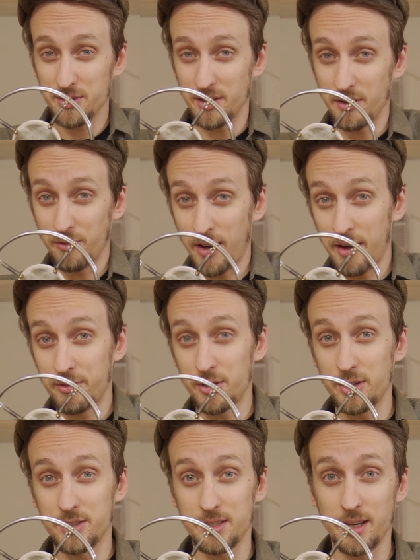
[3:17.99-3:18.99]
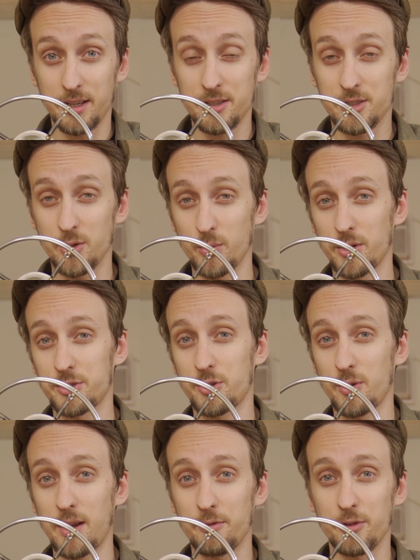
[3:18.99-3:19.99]
is a 5/32. It works
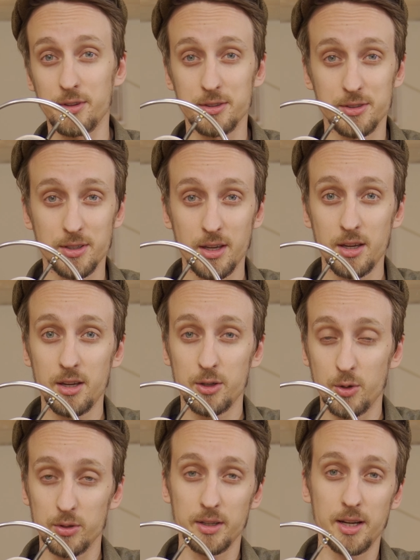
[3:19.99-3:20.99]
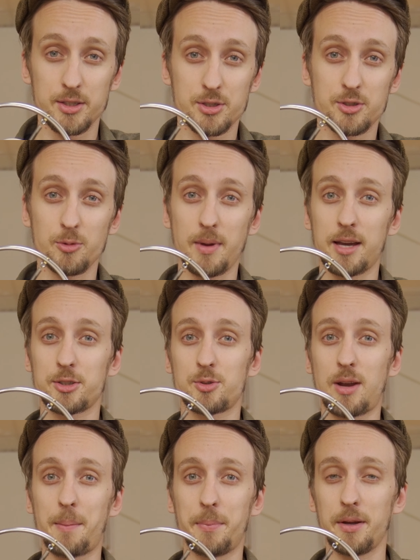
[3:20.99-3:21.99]
great for this Golden Age StewMac
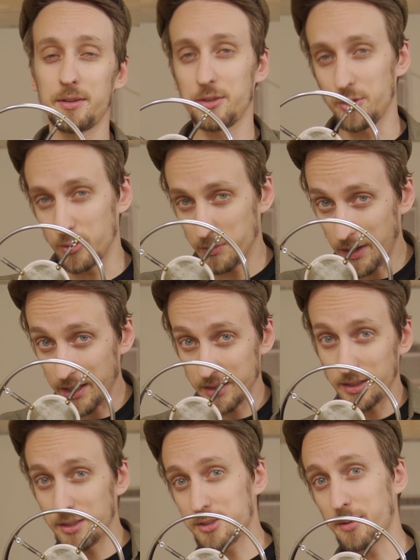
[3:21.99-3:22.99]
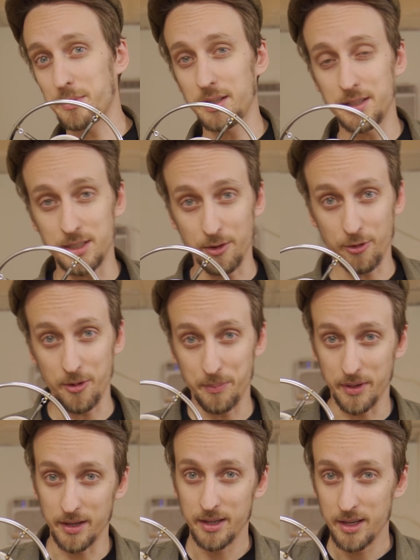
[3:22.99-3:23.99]
strap button. You might need something different,
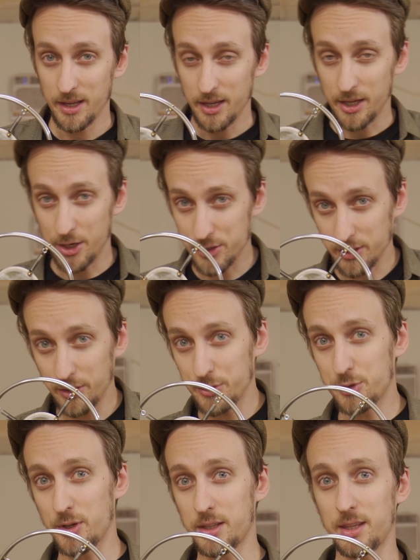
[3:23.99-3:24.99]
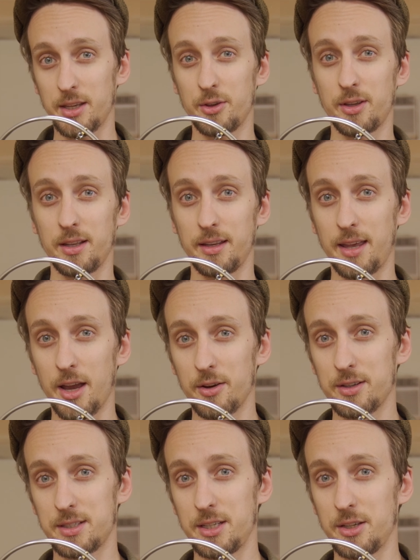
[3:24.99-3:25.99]
but here's a little trick that you can
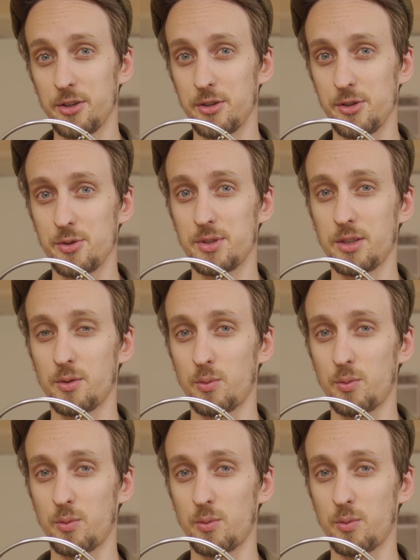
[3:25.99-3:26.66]
guarantee you're using the